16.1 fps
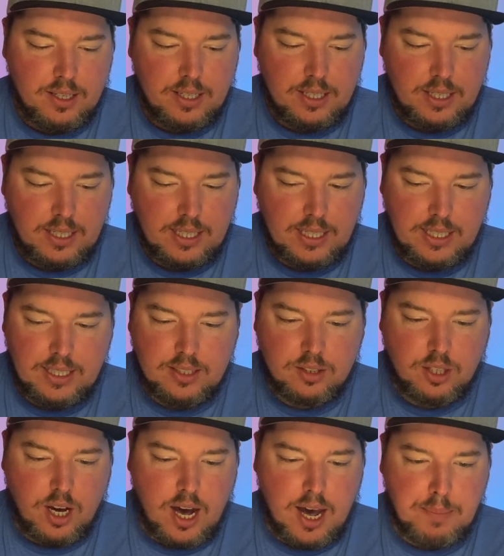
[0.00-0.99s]
He's
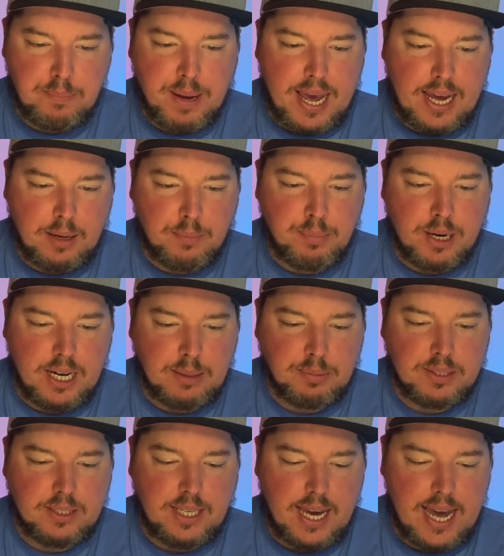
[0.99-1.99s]
got bagpipes.
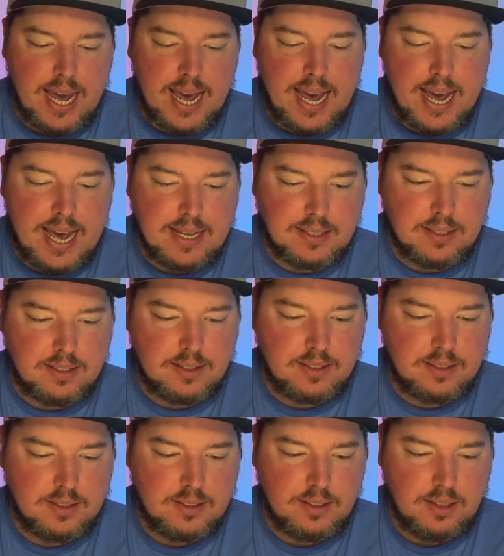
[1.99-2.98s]
Yes.
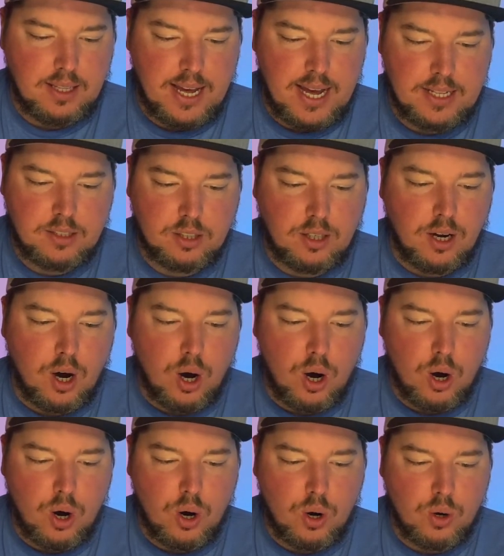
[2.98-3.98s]
Let's
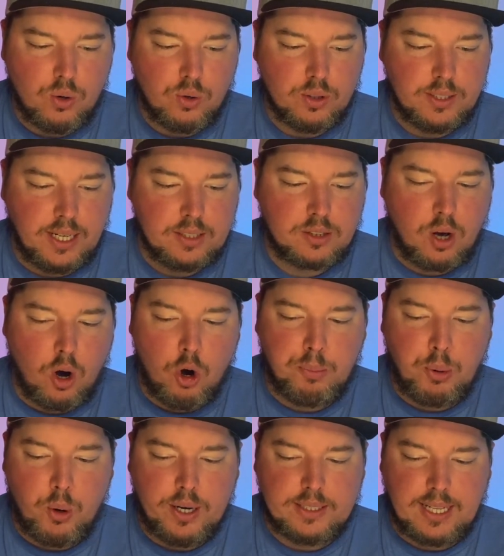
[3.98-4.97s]
go. Let's go,
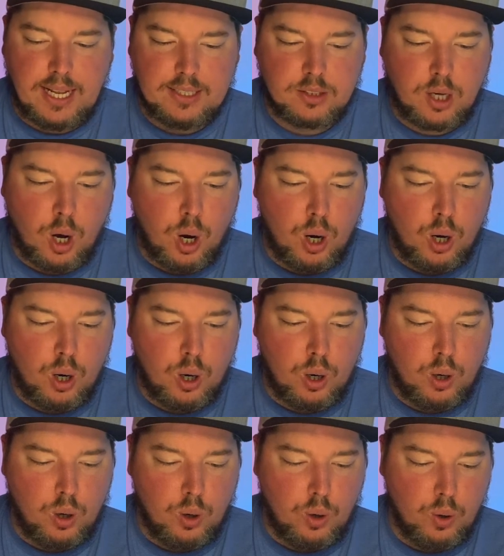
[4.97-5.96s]
boys. Let's
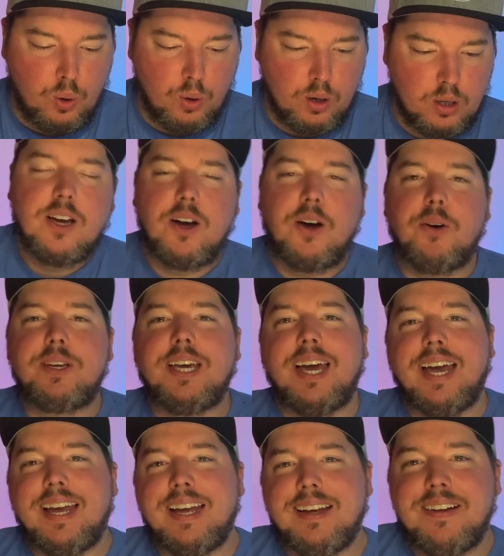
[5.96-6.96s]
go.
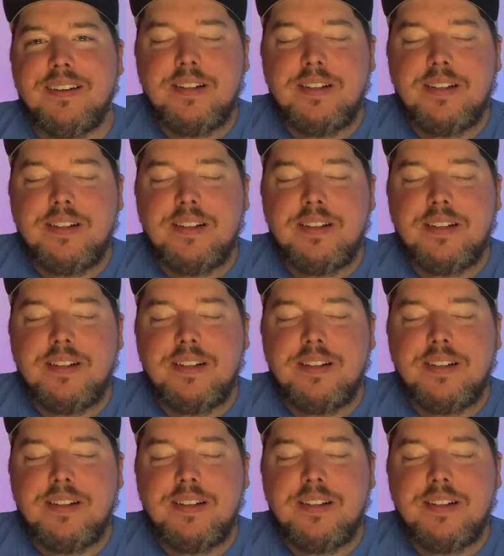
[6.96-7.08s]
Okay.